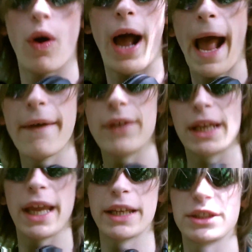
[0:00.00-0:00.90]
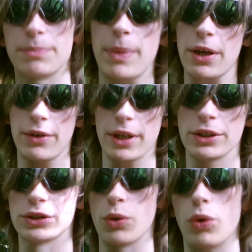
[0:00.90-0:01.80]
or having
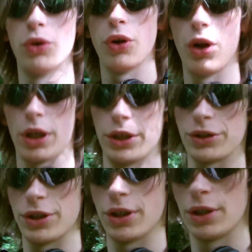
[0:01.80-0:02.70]
experience or knowledge.